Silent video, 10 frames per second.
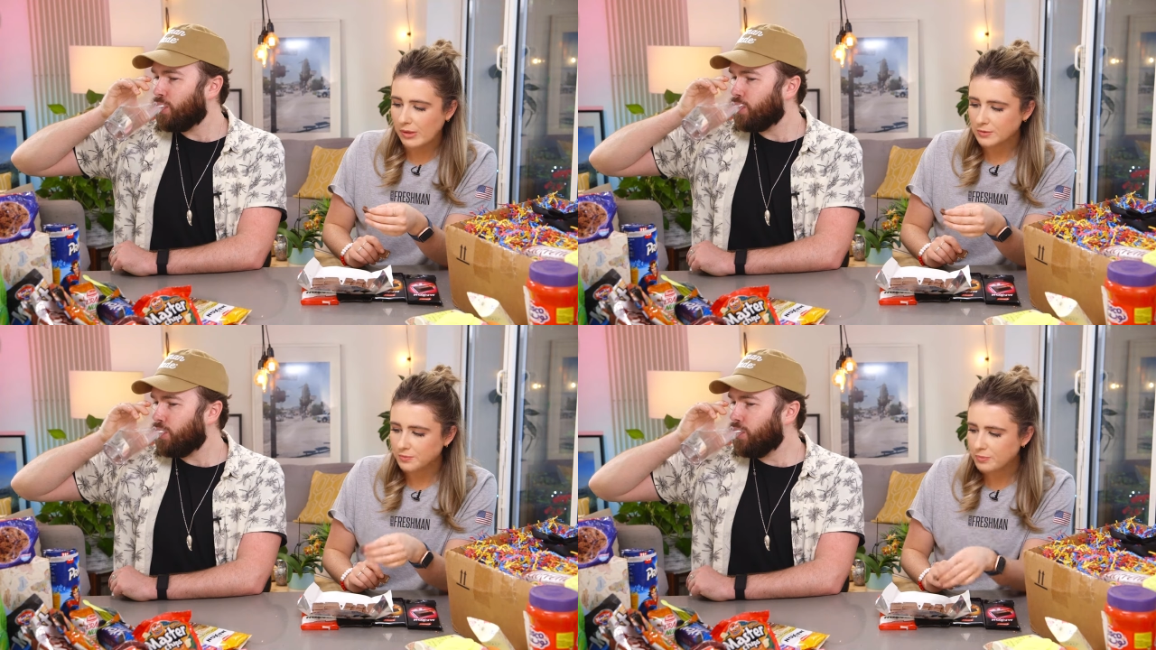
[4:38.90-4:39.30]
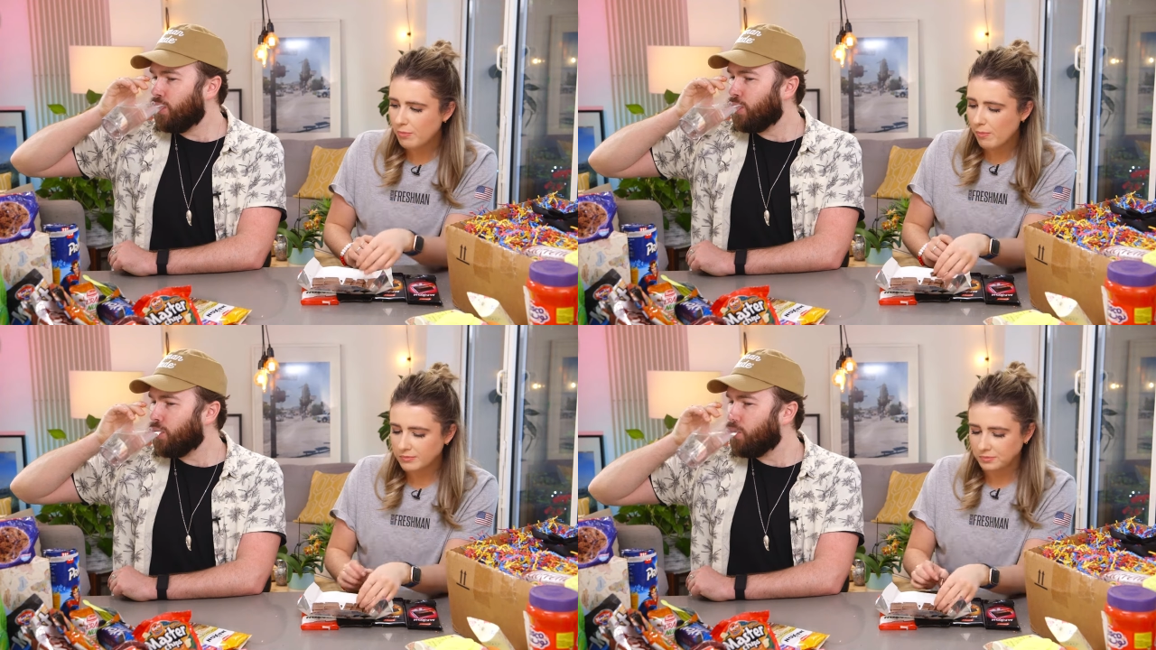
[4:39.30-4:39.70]

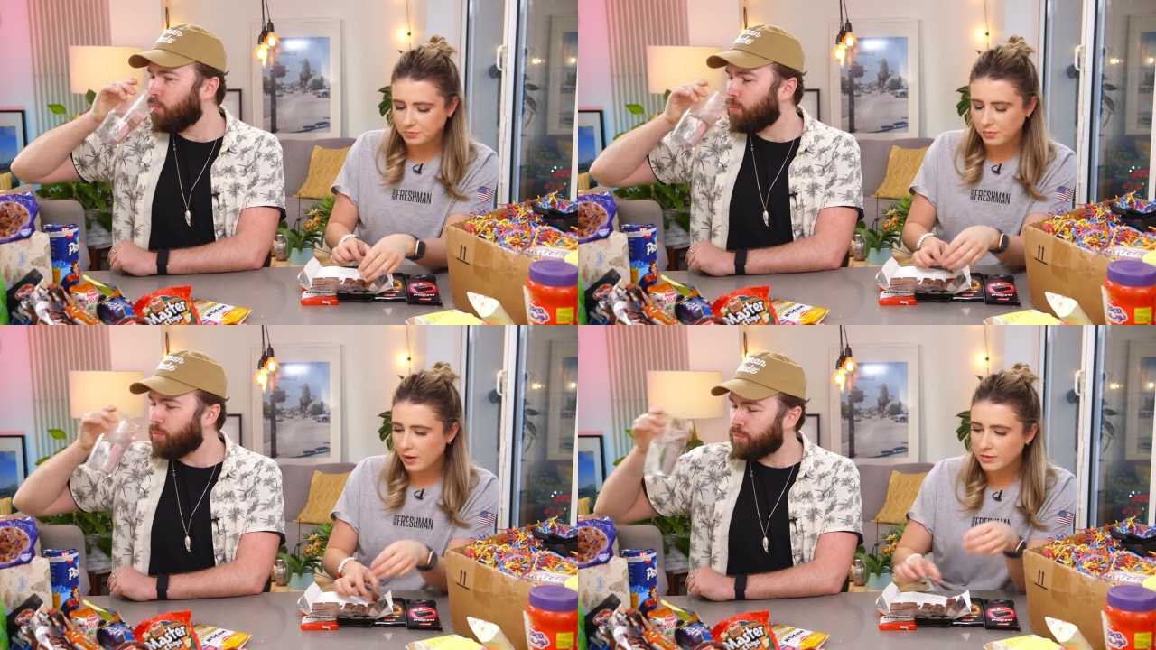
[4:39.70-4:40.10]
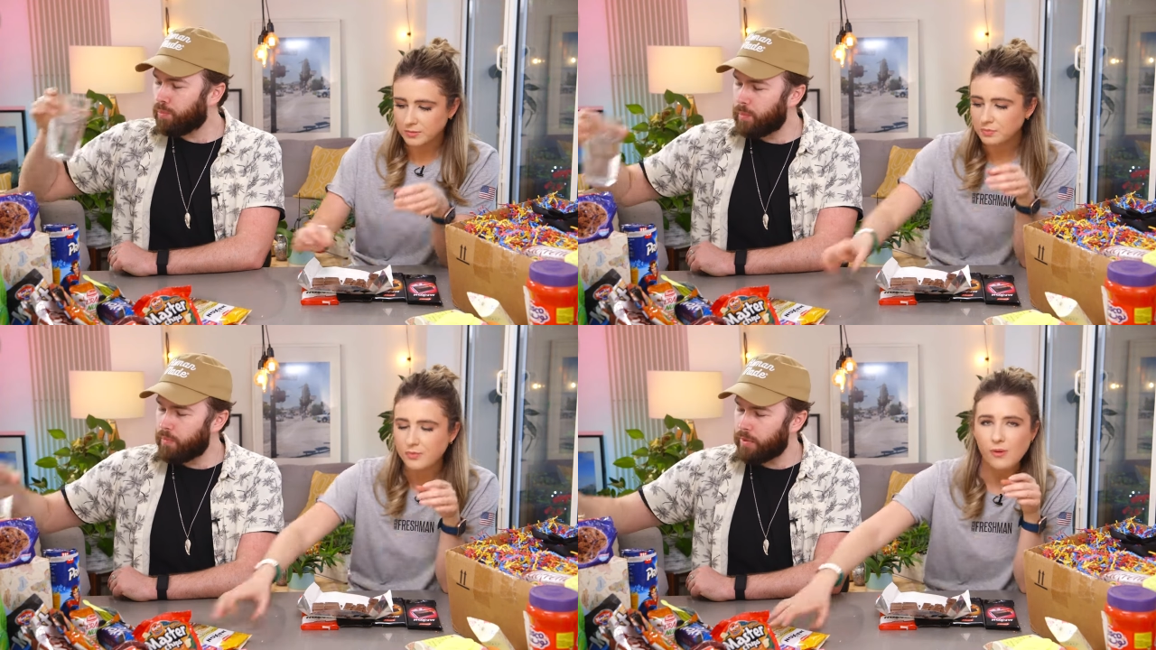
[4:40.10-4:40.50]
Speaker 1: Mmm.
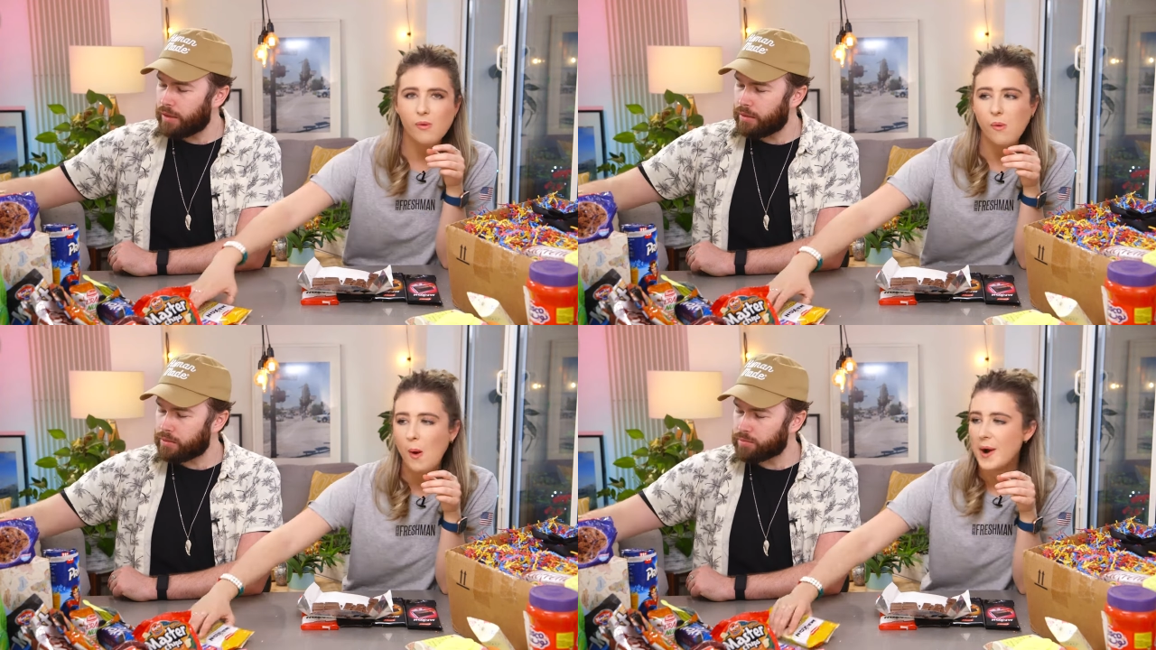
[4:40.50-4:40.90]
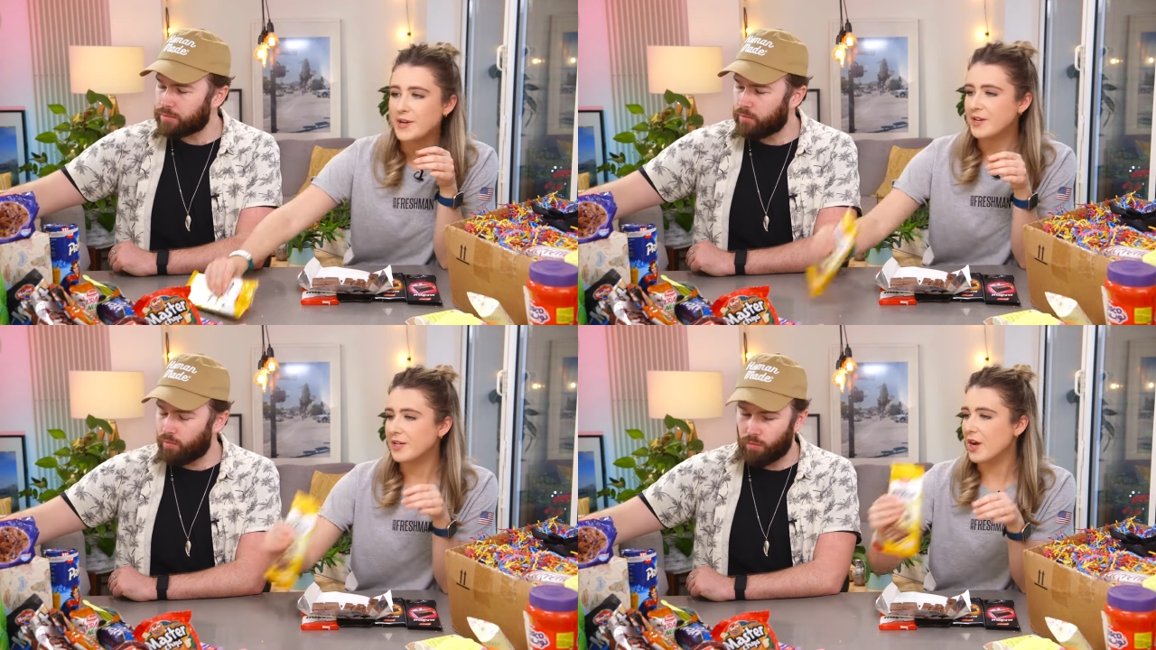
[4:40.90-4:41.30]
I
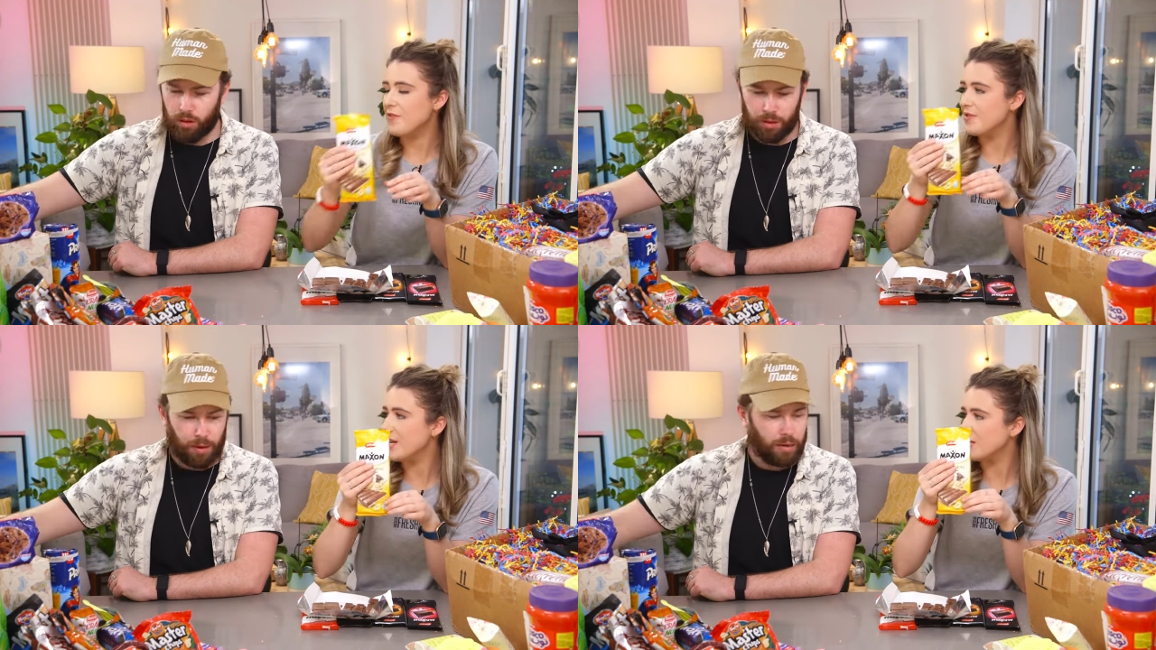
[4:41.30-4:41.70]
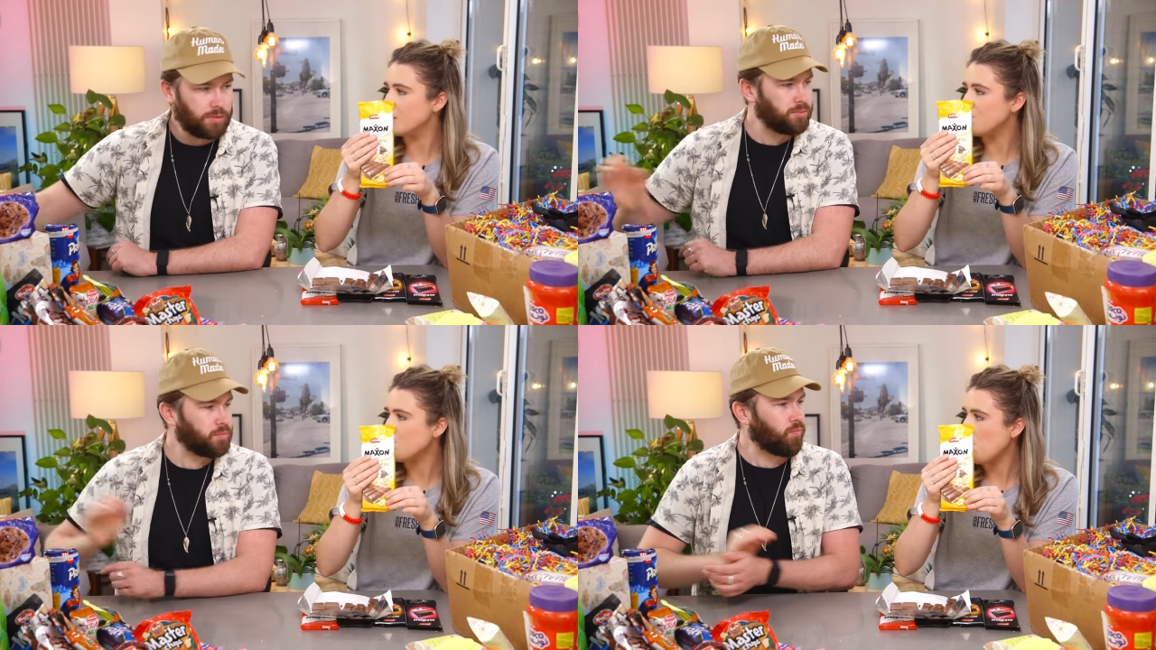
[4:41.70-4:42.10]
can't get over
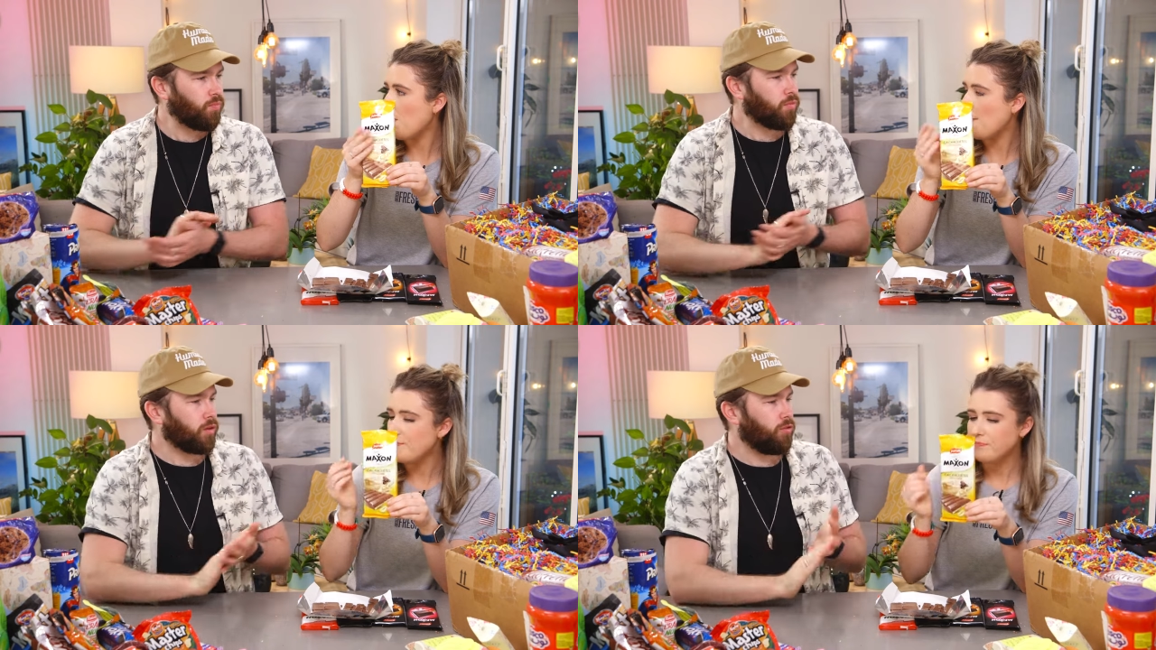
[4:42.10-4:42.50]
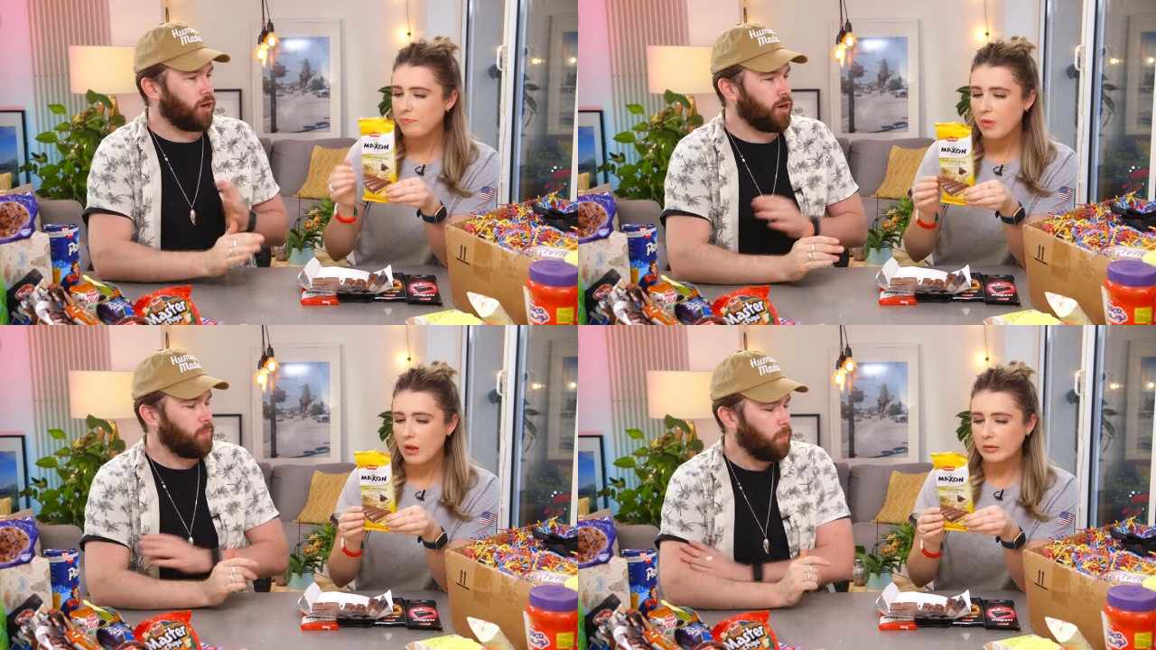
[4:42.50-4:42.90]
this.
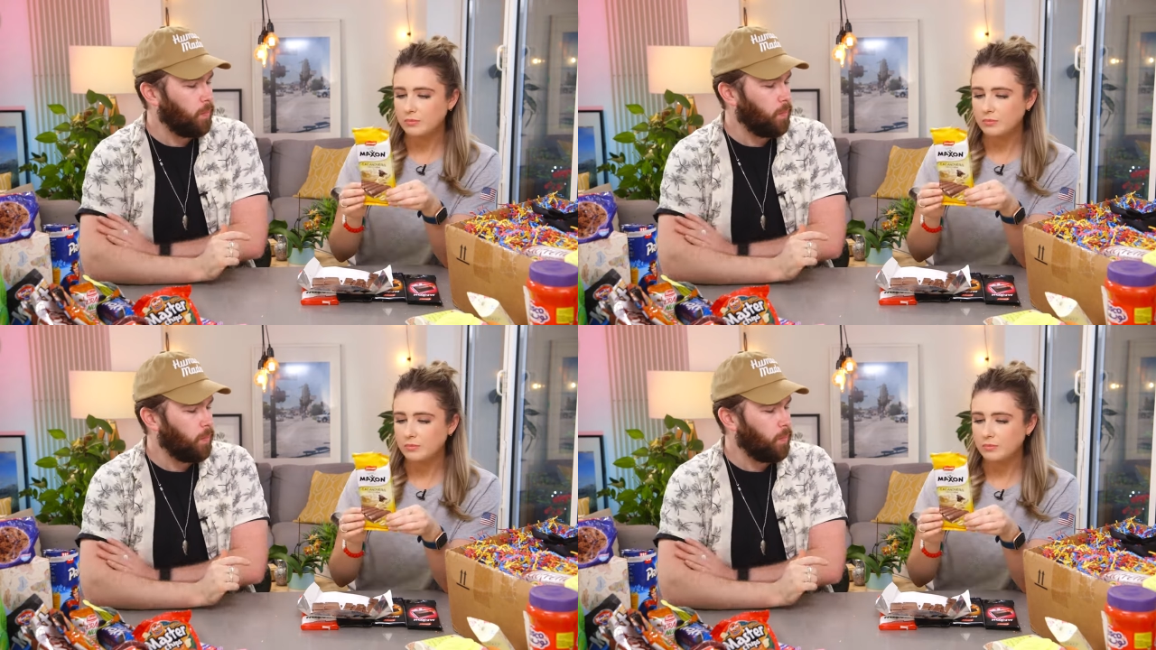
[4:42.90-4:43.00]
Really?